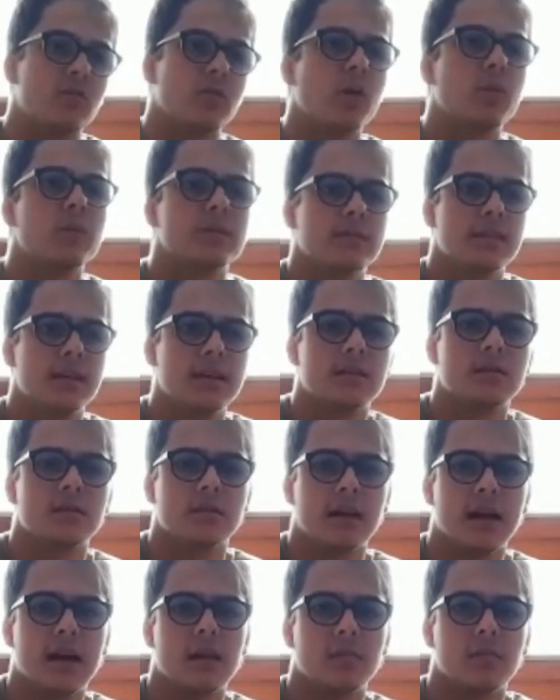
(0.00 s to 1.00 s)
Krog is there to
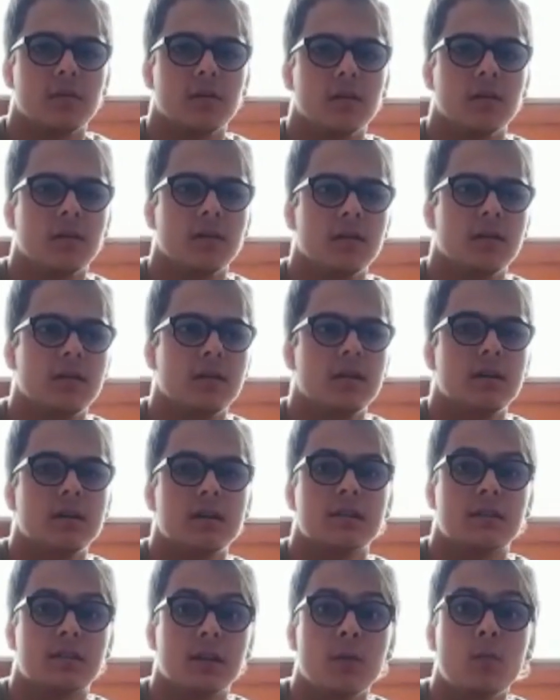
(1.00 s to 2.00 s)
help
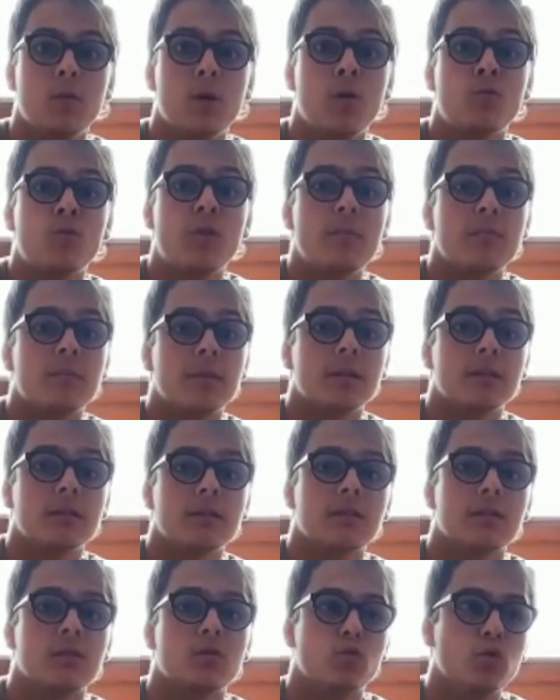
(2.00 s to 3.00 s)
her. Somewhere remnant,
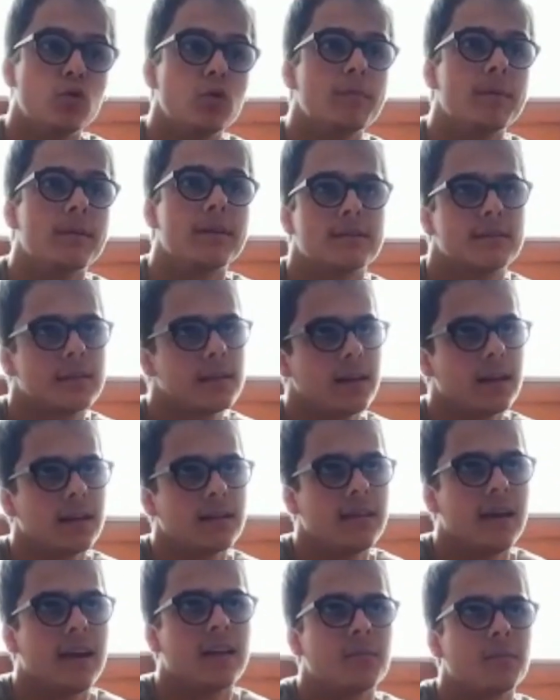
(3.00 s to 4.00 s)
RWBY is getting
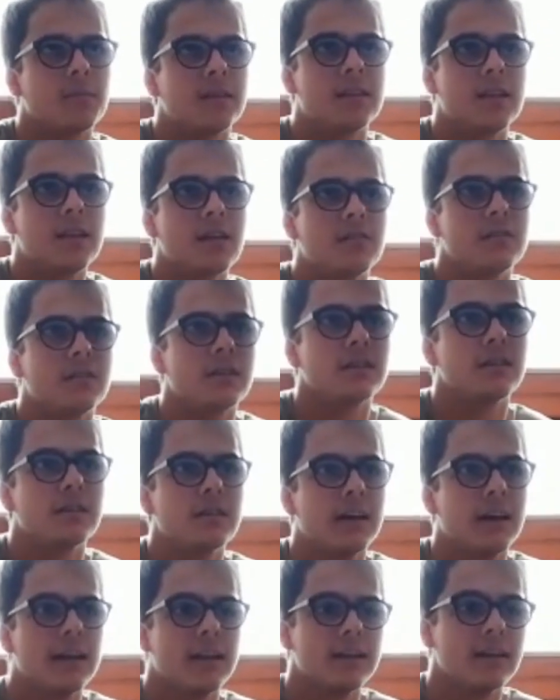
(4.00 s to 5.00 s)
attacked by Kyrian
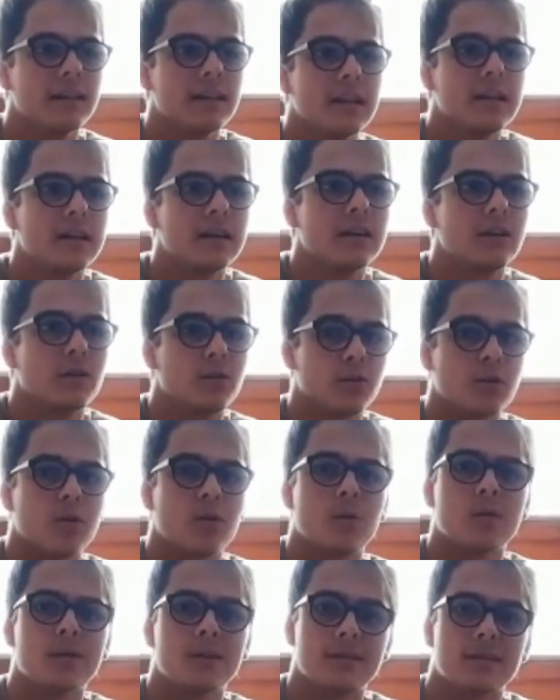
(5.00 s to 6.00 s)
and
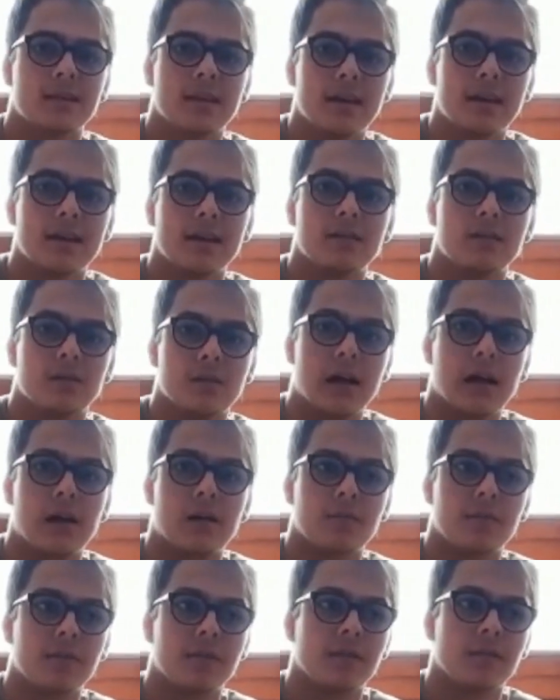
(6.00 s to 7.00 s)
Krog is there to
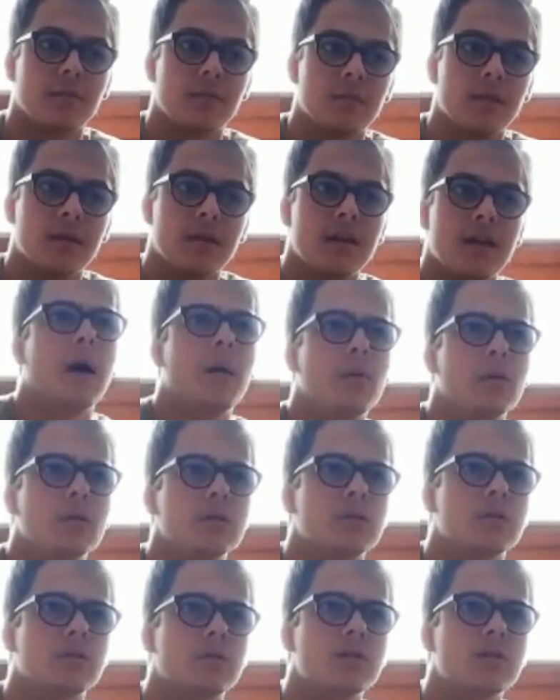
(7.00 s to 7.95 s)
help them. I'm also